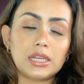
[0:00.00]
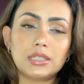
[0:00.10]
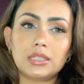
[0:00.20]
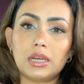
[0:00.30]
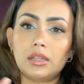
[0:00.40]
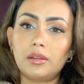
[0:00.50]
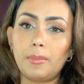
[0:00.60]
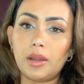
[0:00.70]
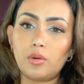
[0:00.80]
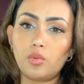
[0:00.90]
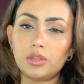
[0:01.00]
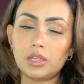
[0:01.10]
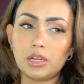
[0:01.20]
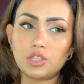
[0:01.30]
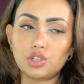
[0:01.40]
as the La Mer one
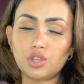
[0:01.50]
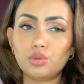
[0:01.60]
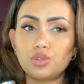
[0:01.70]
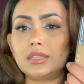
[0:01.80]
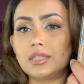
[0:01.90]
that I just showed you.